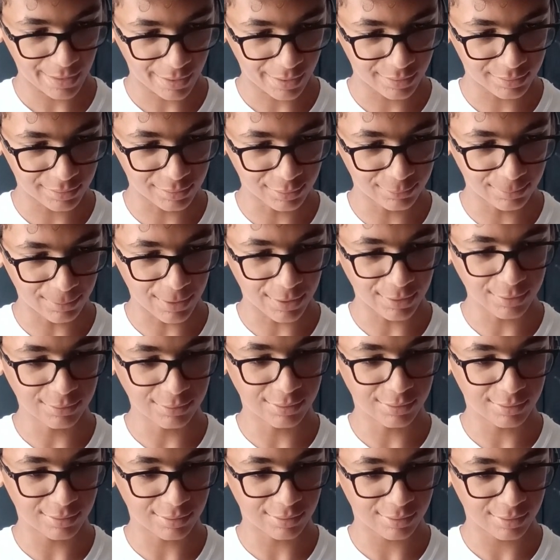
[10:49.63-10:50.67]
Ace of
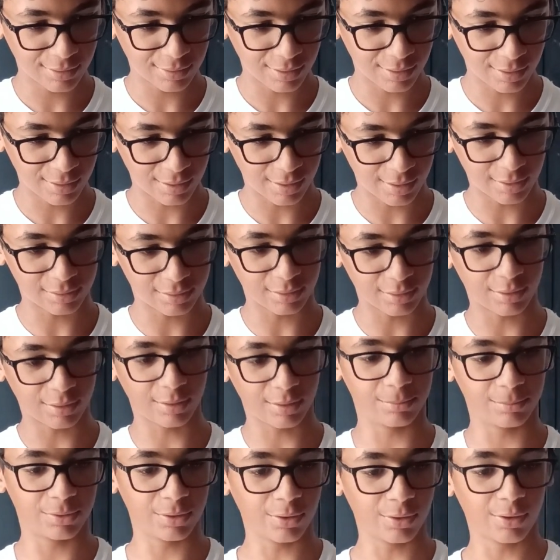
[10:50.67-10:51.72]
spades. And ace of
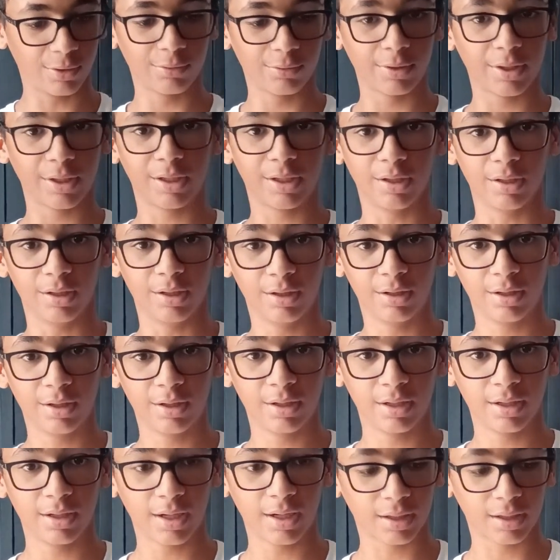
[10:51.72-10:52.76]
clubs. All right here,
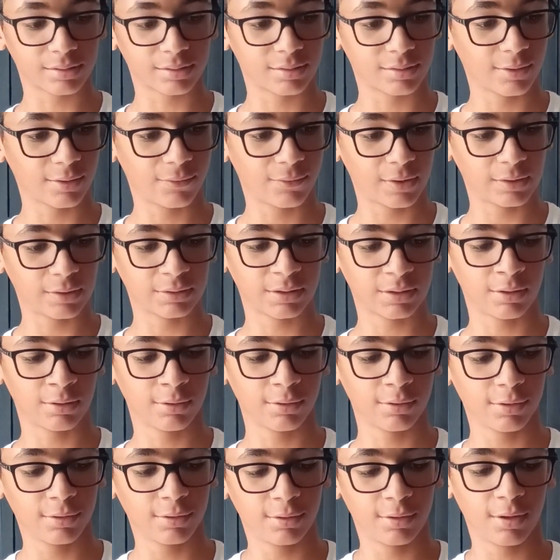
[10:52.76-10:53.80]
next to a face down
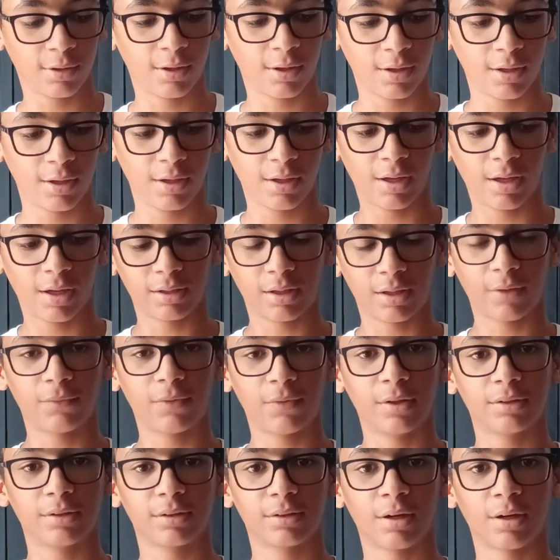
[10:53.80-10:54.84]
card. And that
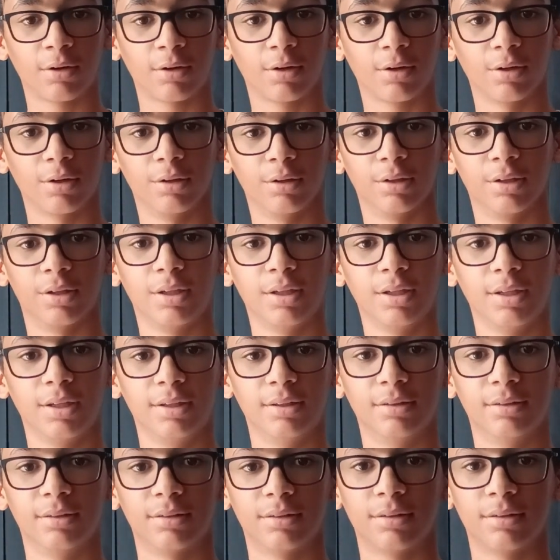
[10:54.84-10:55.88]
face down card
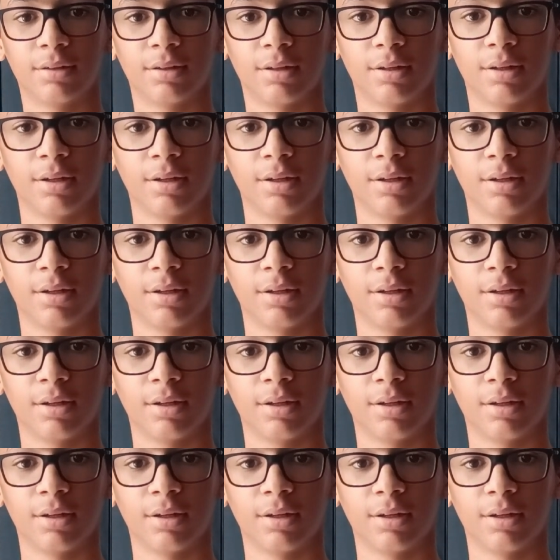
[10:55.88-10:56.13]
is